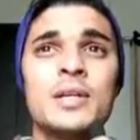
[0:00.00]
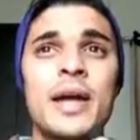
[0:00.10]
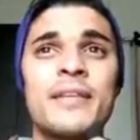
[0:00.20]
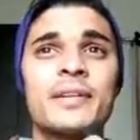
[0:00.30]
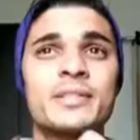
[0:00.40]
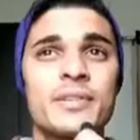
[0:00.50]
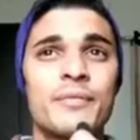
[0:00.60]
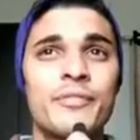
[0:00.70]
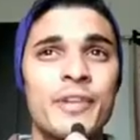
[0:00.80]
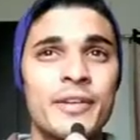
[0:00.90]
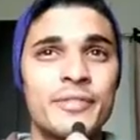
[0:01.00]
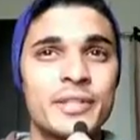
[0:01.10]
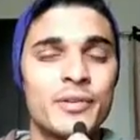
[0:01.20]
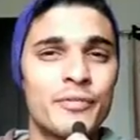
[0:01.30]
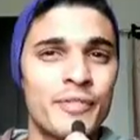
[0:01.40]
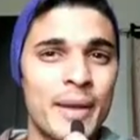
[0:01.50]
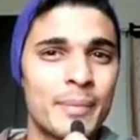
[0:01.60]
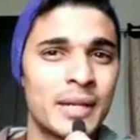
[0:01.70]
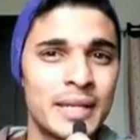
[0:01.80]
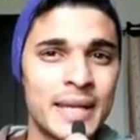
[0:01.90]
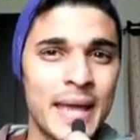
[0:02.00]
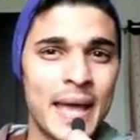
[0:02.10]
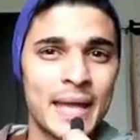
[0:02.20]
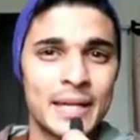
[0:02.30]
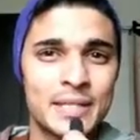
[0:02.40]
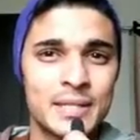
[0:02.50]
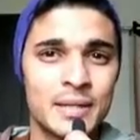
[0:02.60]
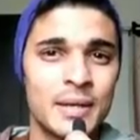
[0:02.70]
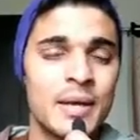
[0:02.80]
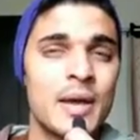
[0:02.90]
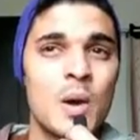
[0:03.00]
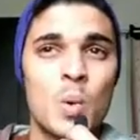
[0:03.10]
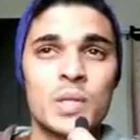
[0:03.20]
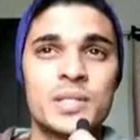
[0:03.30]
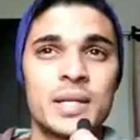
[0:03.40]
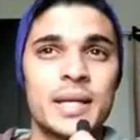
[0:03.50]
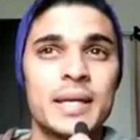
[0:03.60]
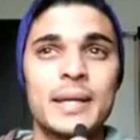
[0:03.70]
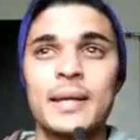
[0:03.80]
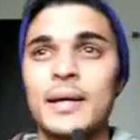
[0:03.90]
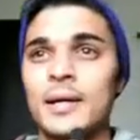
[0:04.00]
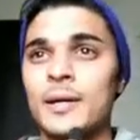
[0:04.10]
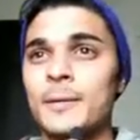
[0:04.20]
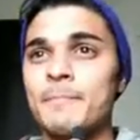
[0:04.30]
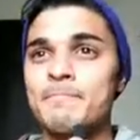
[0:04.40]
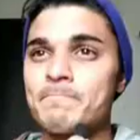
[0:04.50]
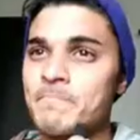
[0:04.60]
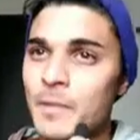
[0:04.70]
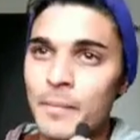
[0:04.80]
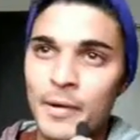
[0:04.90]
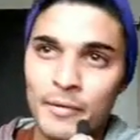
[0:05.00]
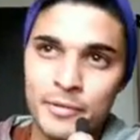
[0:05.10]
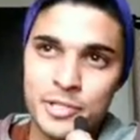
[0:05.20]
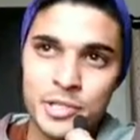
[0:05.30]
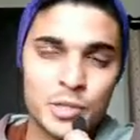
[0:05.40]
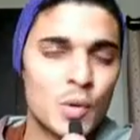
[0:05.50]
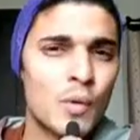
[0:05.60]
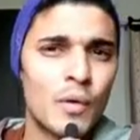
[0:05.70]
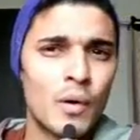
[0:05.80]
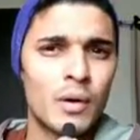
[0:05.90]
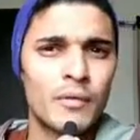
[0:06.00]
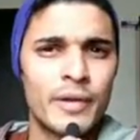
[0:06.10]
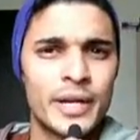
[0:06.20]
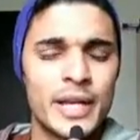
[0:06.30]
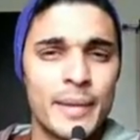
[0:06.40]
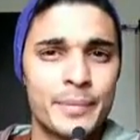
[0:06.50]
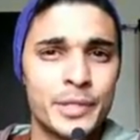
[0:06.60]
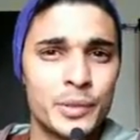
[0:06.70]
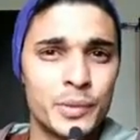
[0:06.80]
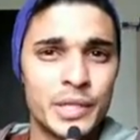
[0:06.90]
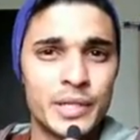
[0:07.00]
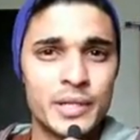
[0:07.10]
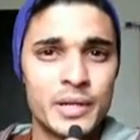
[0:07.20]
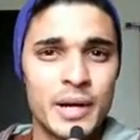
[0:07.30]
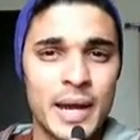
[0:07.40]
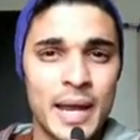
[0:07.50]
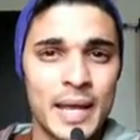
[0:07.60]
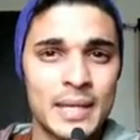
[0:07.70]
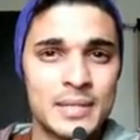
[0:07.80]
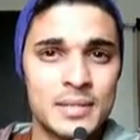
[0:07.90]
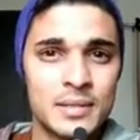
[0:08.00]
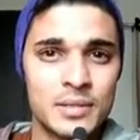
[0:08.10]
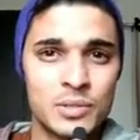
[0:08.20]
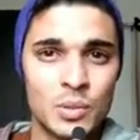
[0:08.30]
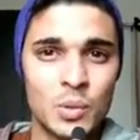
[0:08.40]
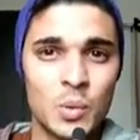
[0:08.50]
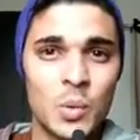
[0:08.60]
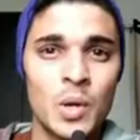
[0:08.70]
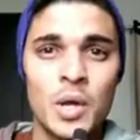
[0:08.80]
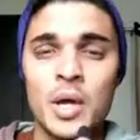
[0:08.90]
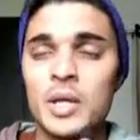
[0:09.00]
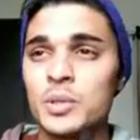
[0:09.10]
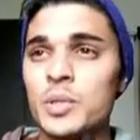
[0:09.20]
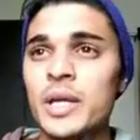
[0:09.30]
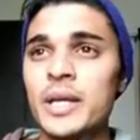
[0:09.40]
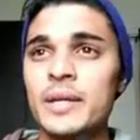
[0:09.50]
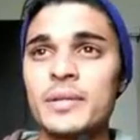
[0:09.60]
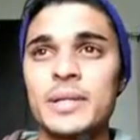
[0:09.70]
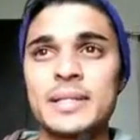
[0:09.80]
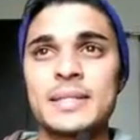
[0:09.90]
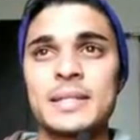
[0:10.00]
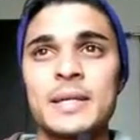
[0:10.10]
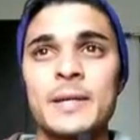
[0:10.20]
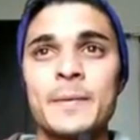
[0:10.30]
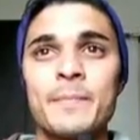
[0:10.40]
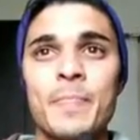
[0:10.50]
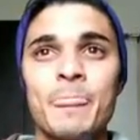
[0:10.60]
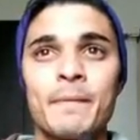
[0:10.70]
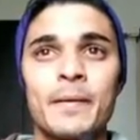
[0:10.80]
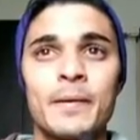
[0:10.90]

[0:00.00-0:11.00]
you're having some fun with your family, and once again I wishing you all a very happy new year. And so today, you can say,